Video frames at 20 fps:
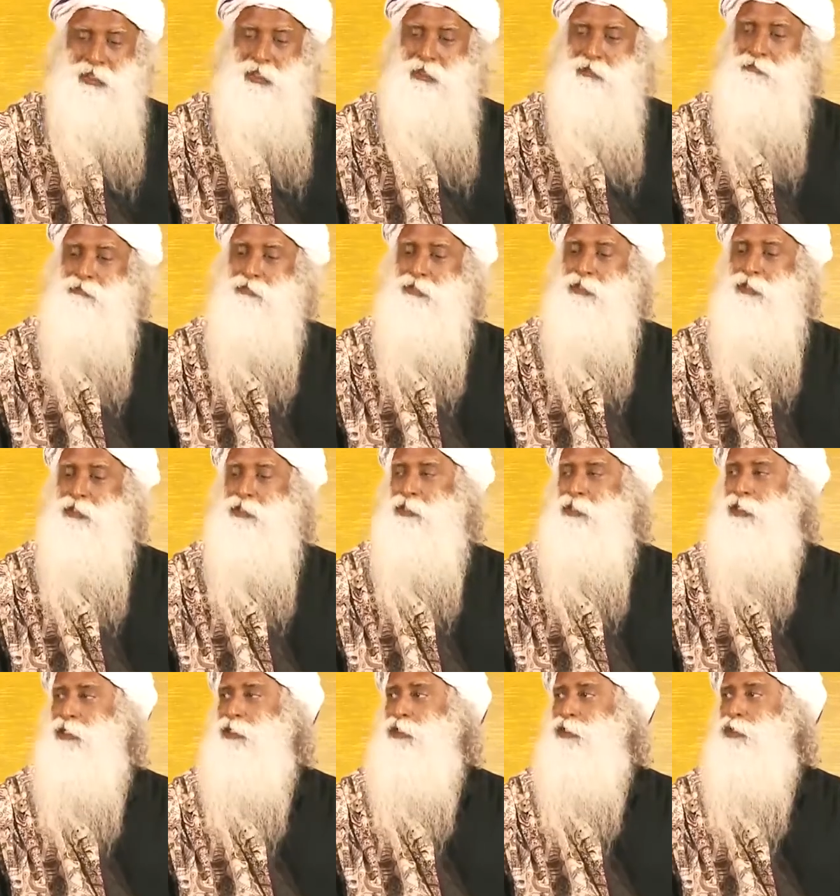everything
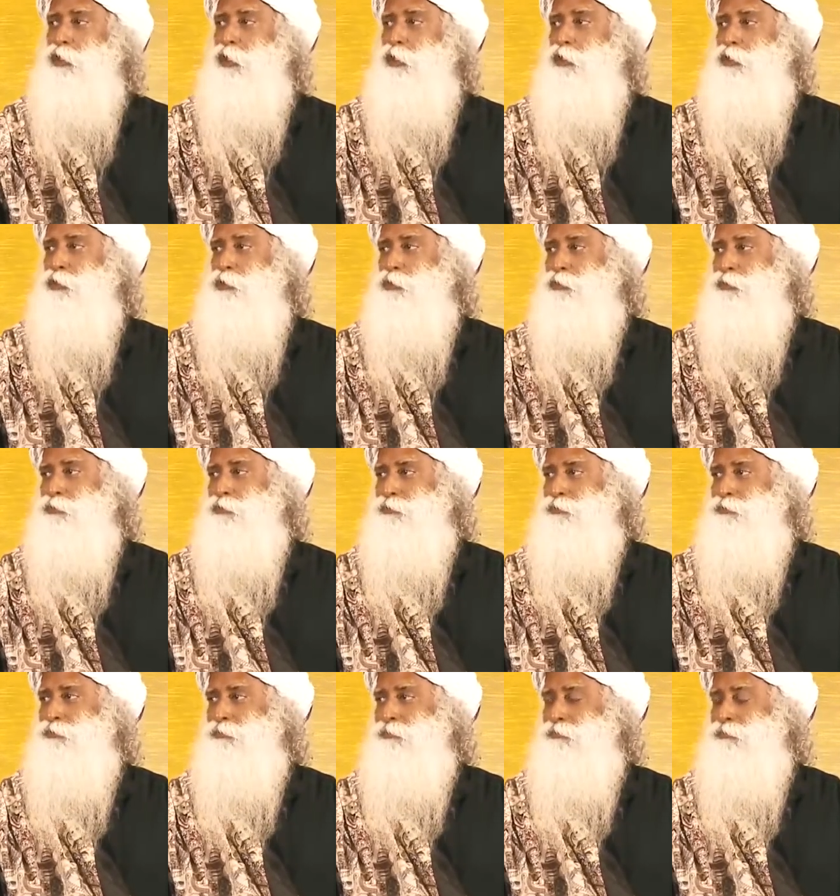that is not you.
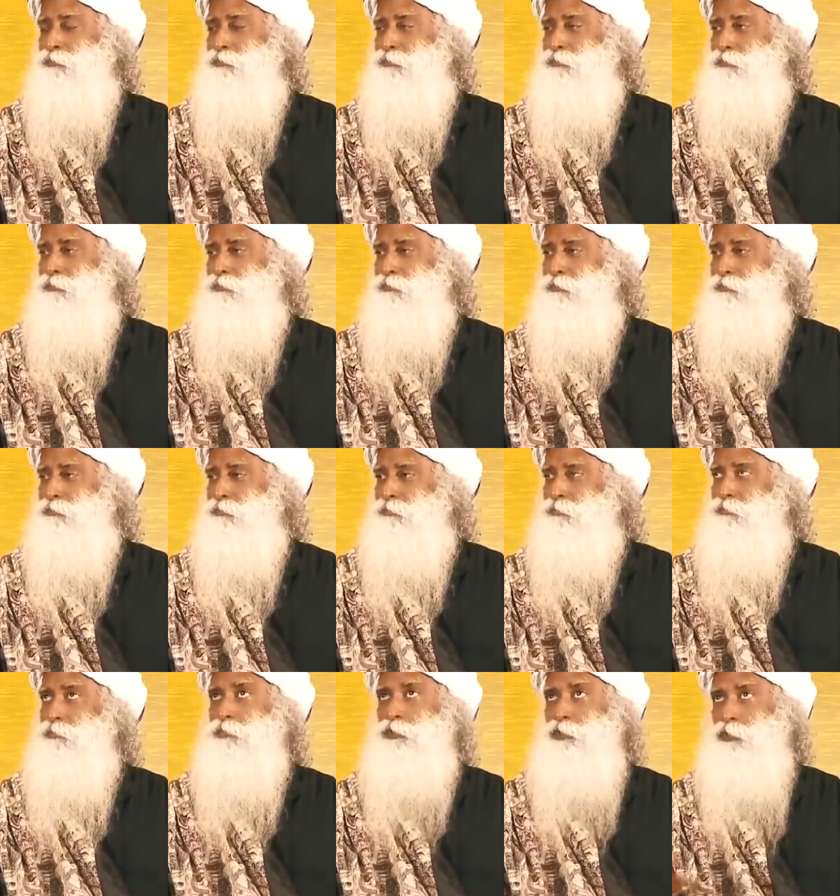
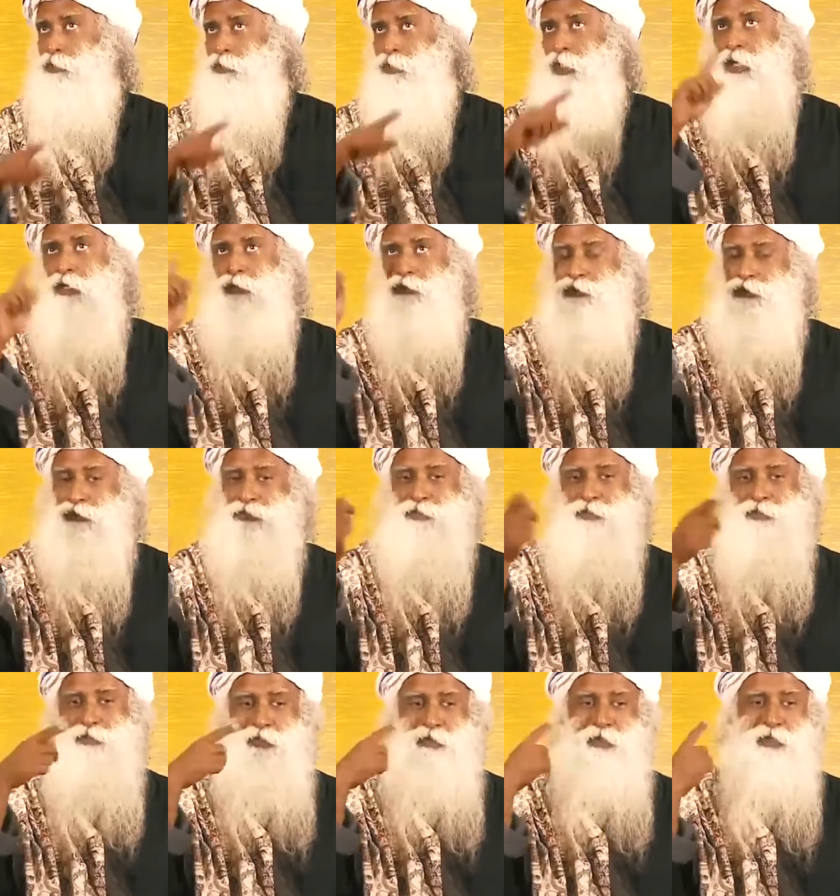This house
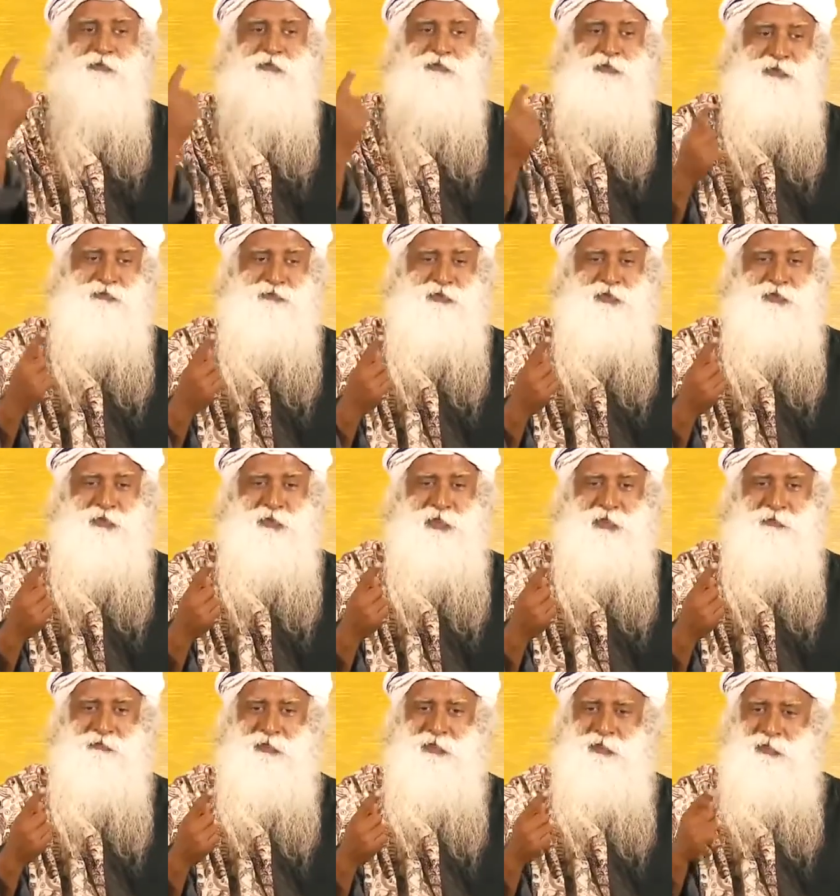in which you're
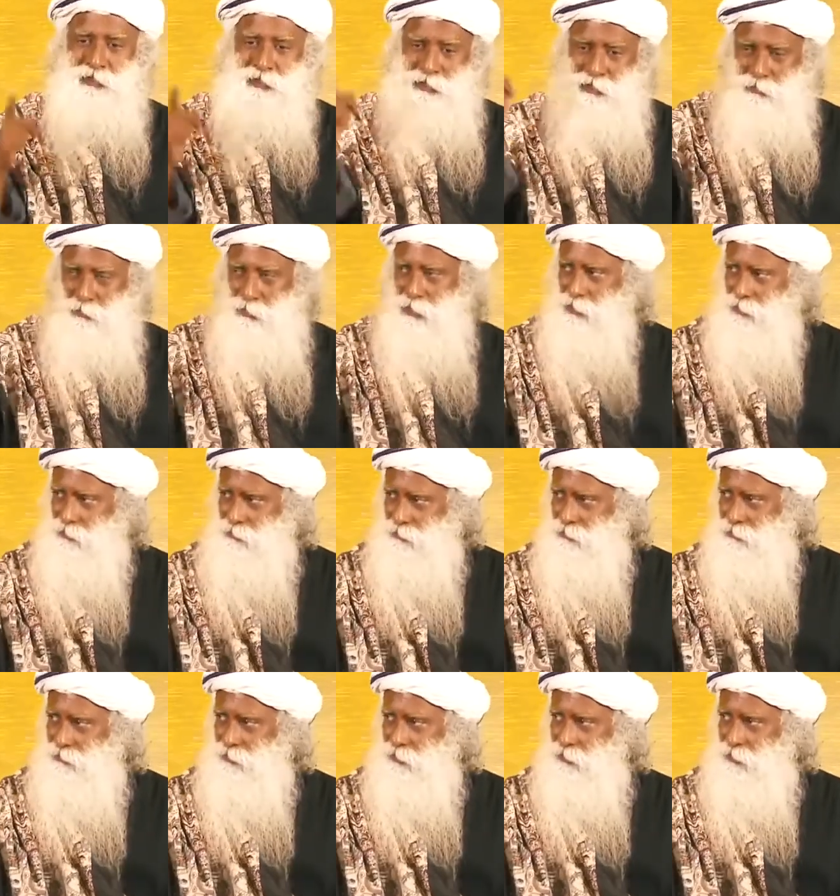living, is this me?
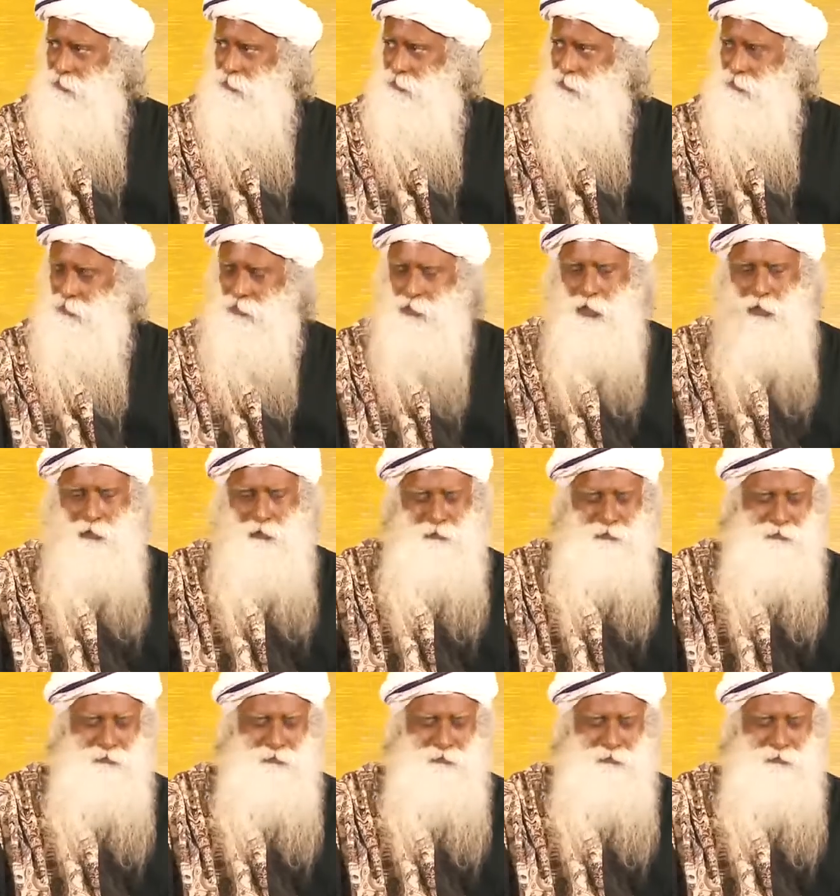No.